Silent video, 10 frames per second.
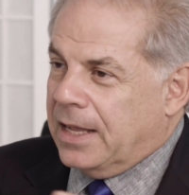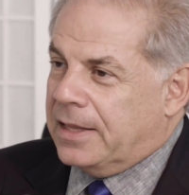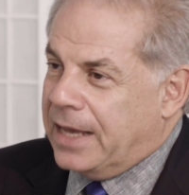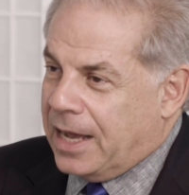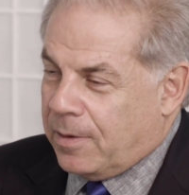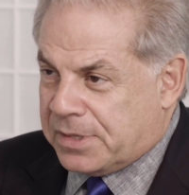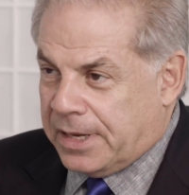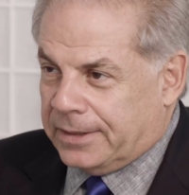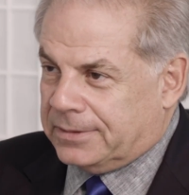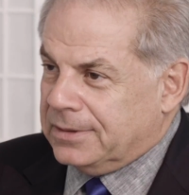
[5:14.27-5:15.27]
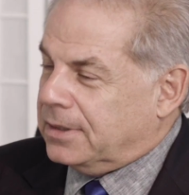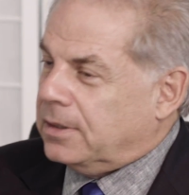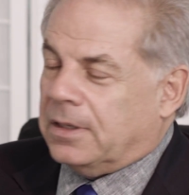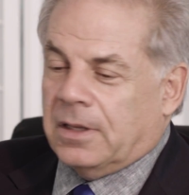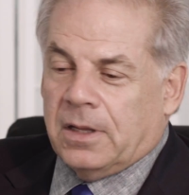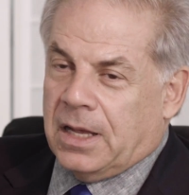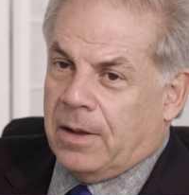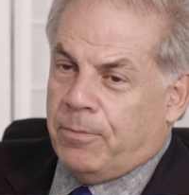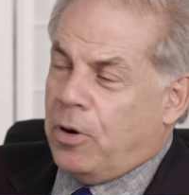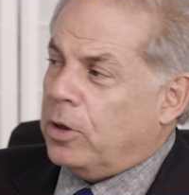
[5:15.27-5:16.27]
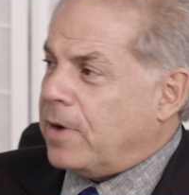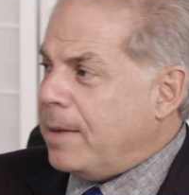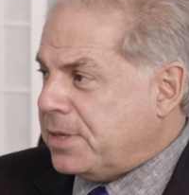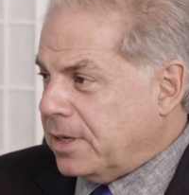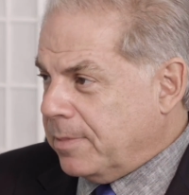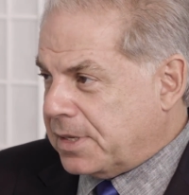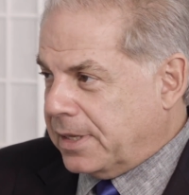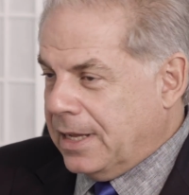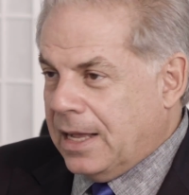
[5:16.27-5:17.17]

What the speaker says: Now I'm saying polar opposite almost.